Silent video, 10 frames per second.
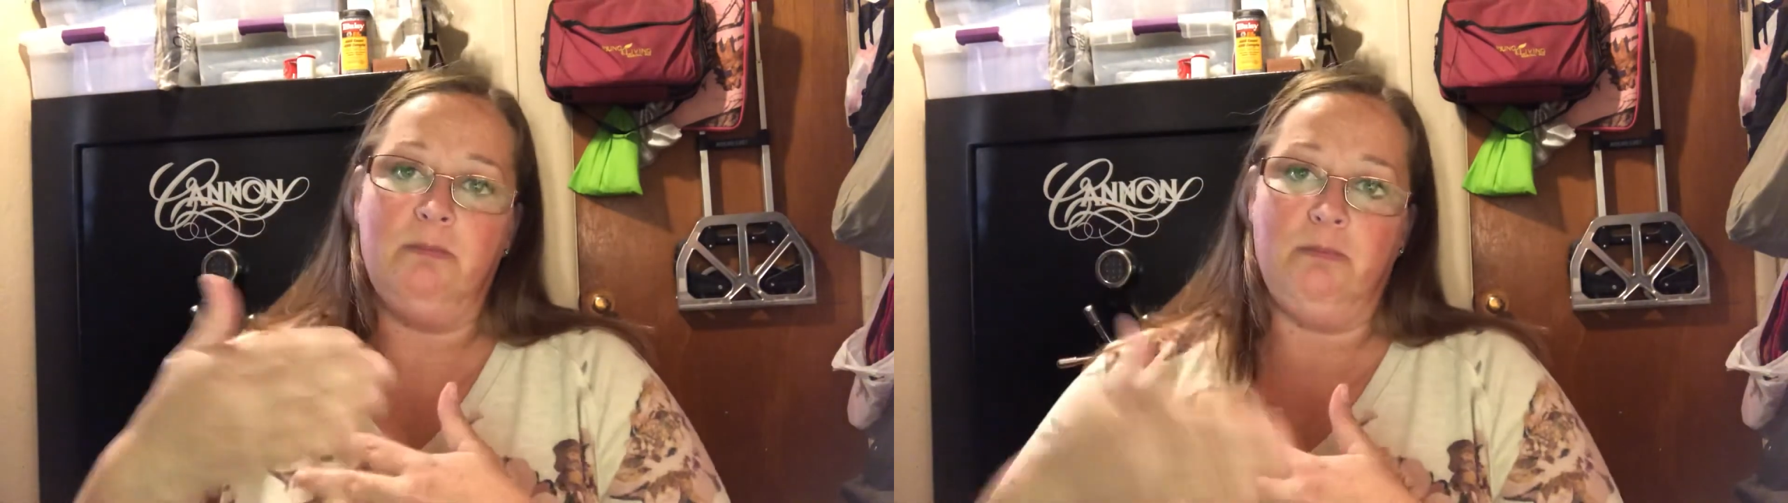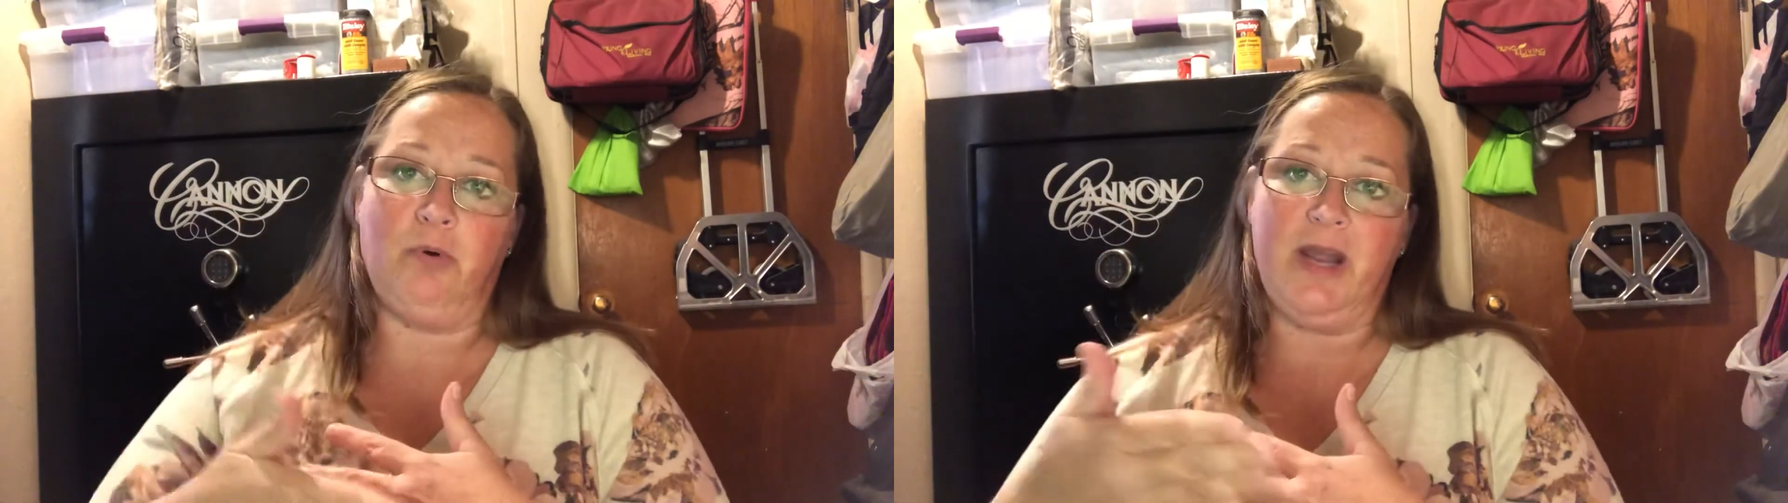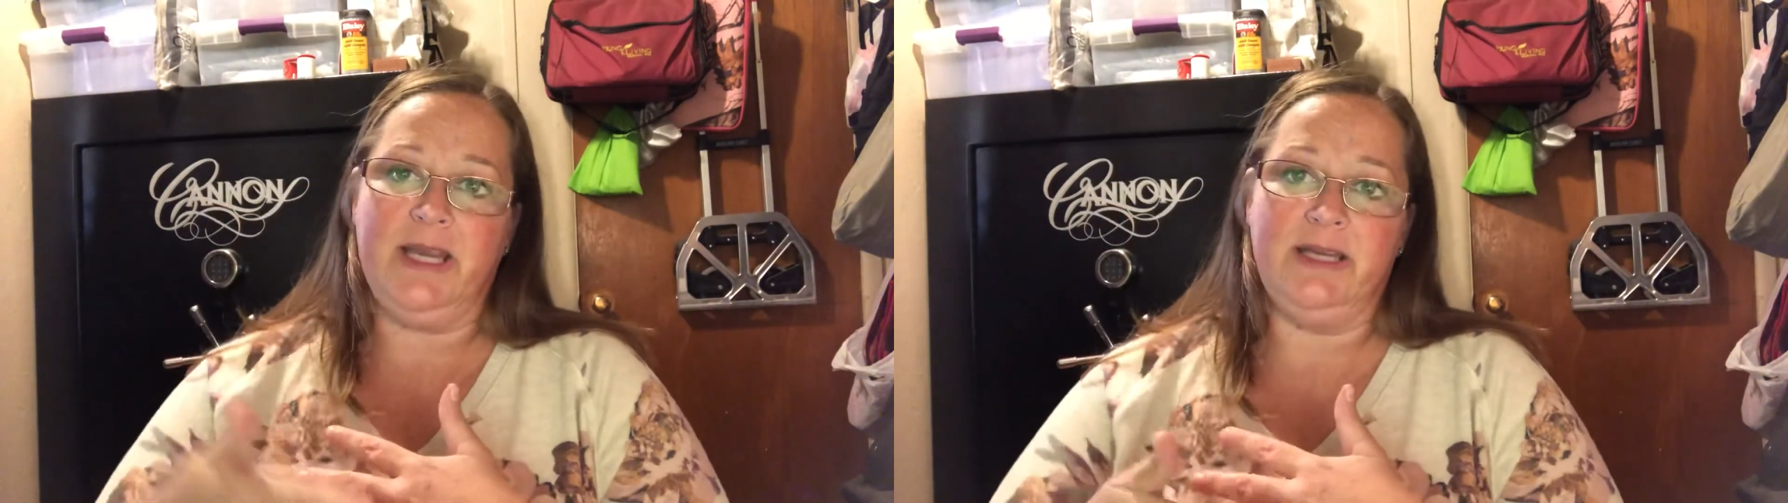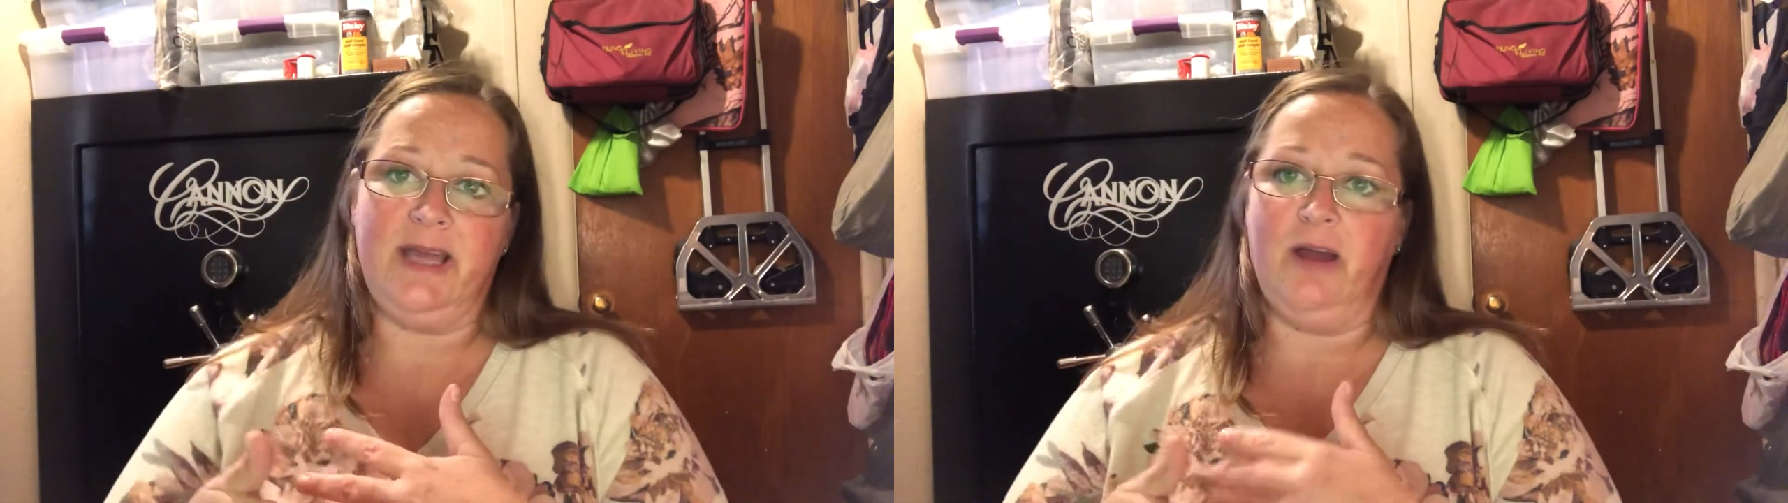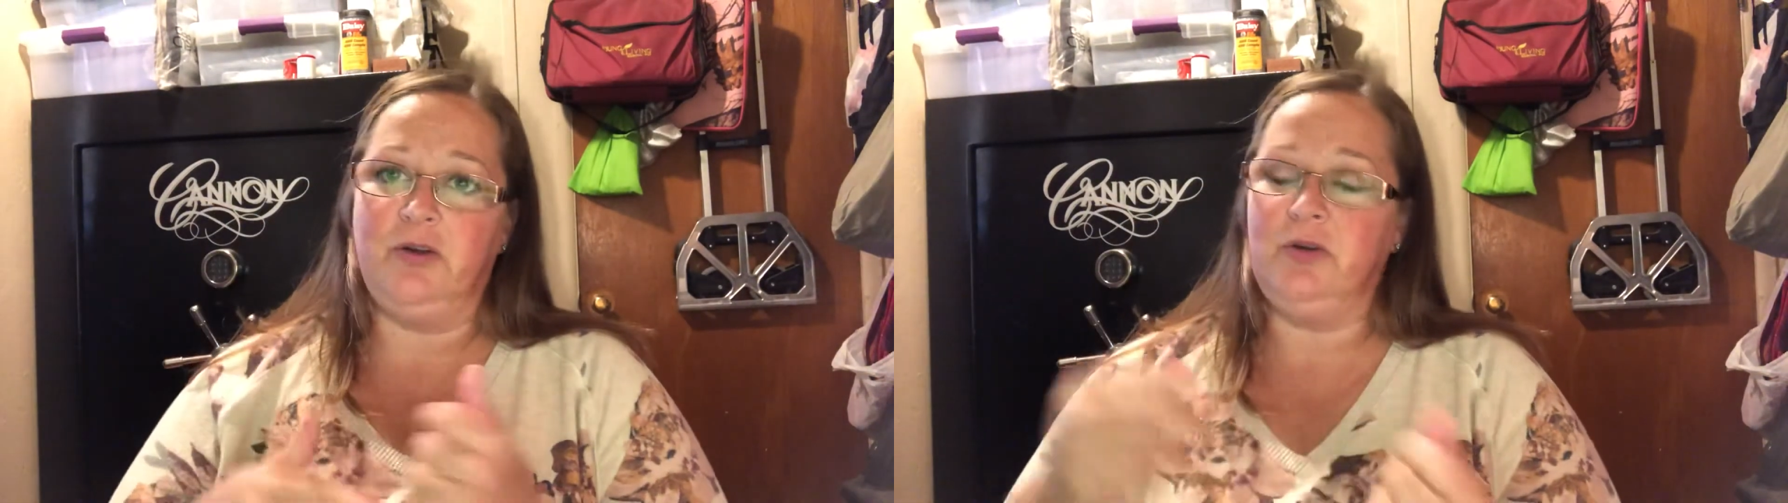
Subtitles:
break it down.